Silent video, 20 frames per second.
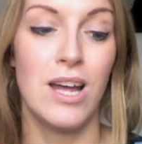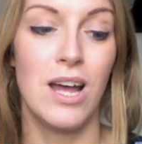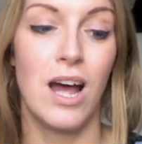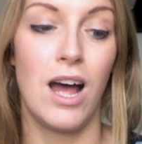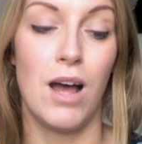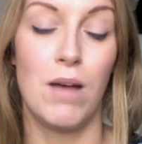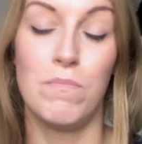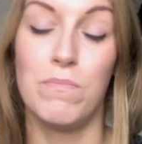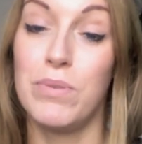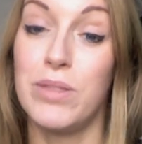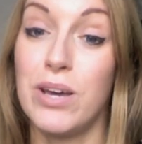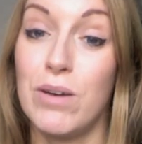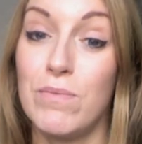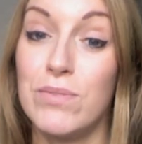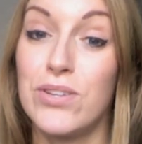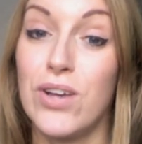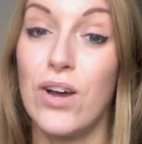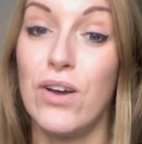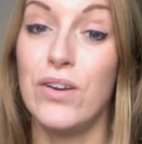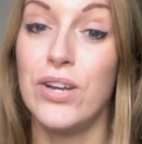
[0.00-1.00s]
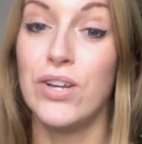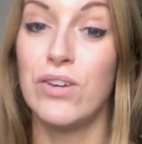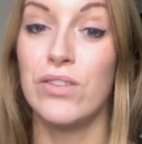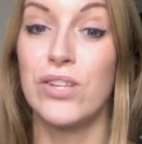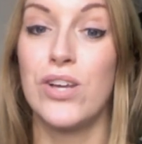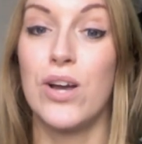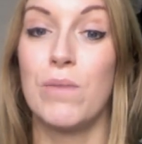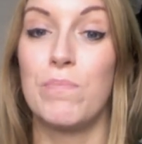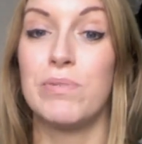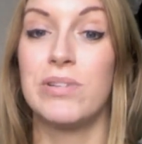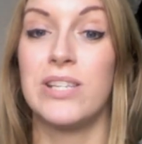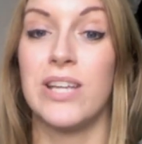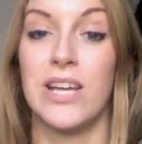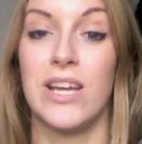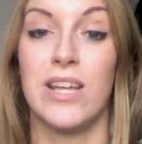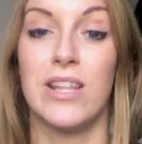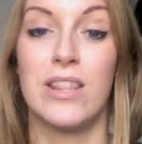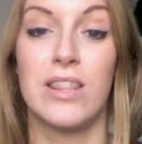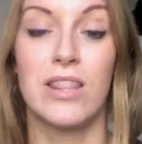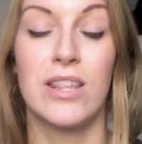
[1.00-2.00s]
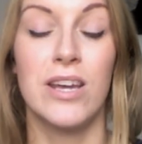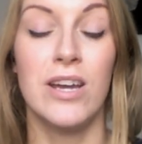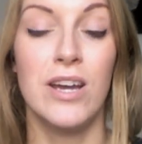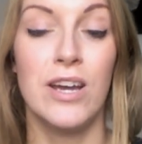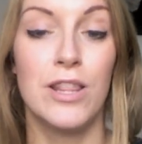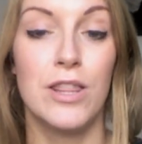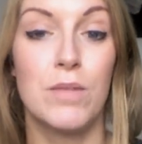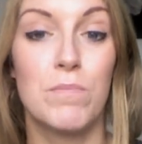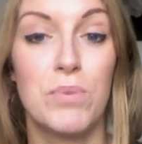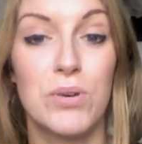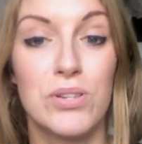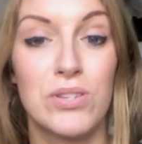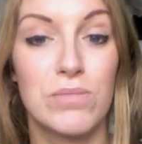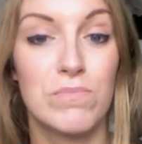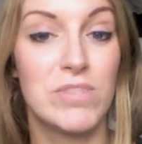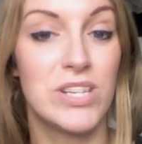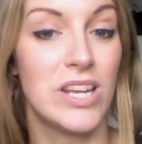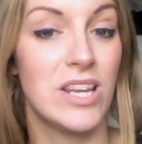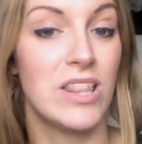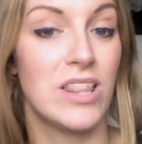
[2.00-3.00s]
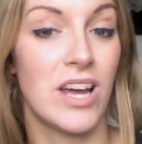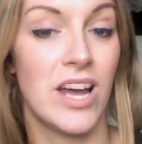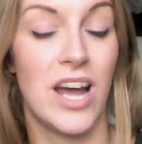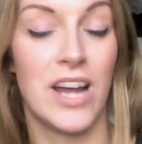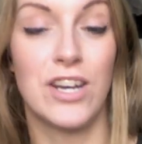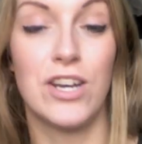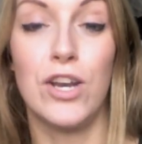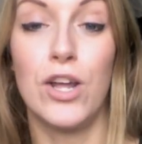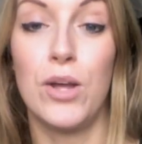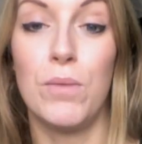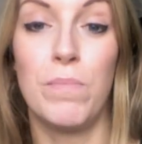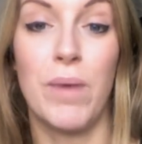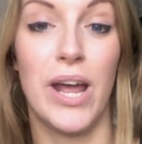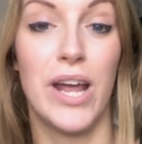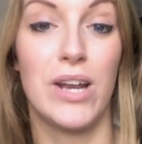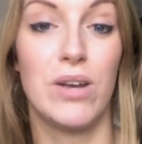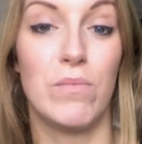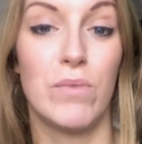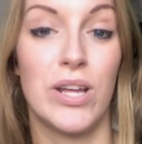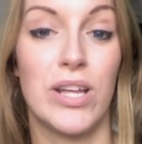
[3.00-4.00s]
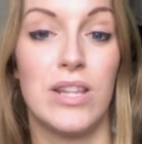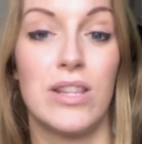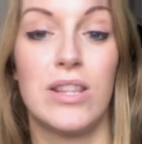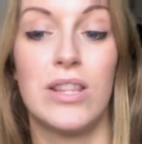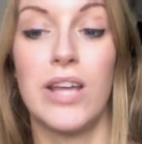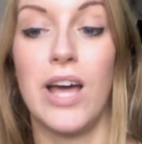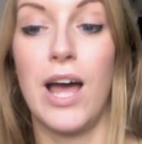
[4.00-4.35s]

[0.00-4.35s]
But that was only on the upper teeth. The bottom teeth I had no pain with.